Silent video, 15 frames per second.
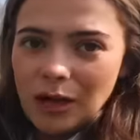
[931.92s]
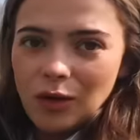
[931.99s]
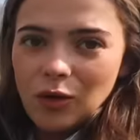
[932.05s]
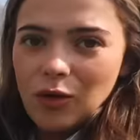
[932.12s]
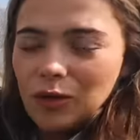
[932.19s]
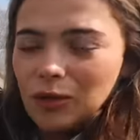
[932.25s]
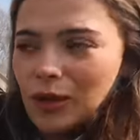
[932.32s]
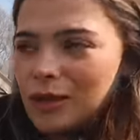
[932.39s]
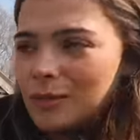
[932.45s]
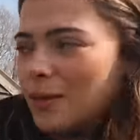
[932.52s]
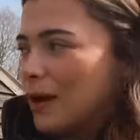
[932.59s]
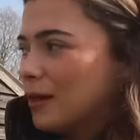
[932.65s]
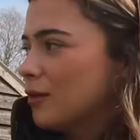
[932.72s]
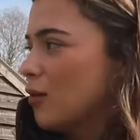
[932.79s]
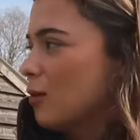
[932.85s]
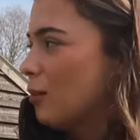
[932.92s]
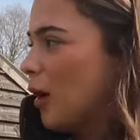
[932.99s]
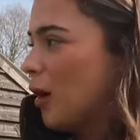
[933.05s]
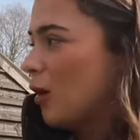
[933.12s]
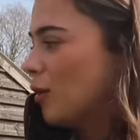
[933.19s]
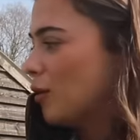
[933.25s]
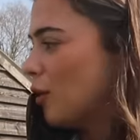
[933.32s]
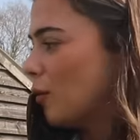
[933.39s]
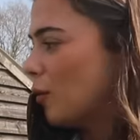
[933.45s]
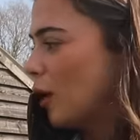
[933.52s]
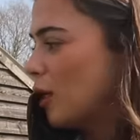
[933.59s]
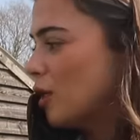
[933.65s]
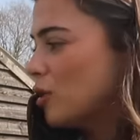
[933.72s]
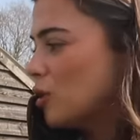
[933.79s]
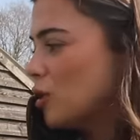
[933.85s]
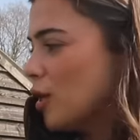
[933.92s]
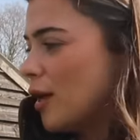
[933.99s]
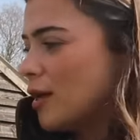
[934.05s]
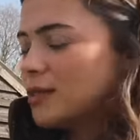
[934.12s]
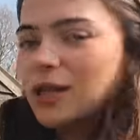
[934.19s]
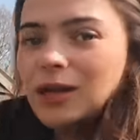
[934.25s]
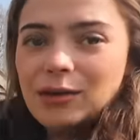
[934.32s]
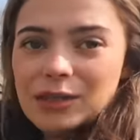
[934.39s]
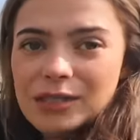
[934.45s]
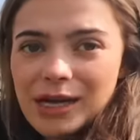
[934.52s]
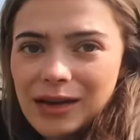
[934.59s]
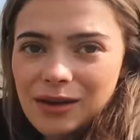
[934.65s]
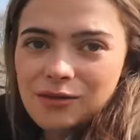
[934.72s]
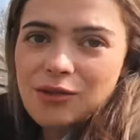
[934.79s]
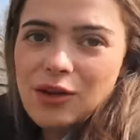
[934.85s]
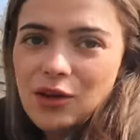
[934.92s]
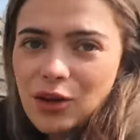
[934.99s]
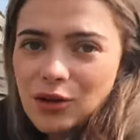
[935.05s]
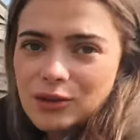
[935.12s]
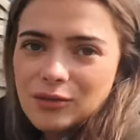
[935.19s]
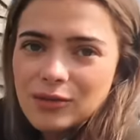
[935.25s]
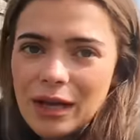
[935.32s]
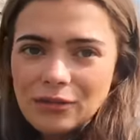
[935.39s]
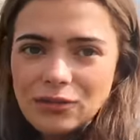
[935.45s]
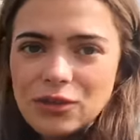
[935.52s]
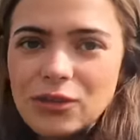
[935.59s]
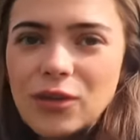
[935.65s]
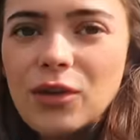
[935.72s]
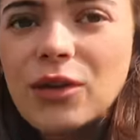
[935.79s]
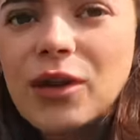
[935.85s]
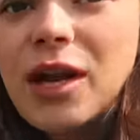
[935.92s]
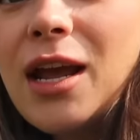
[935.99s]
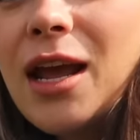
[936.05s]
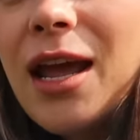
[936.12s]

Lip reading: along the back of the barn, which is going to have loads of lavender on.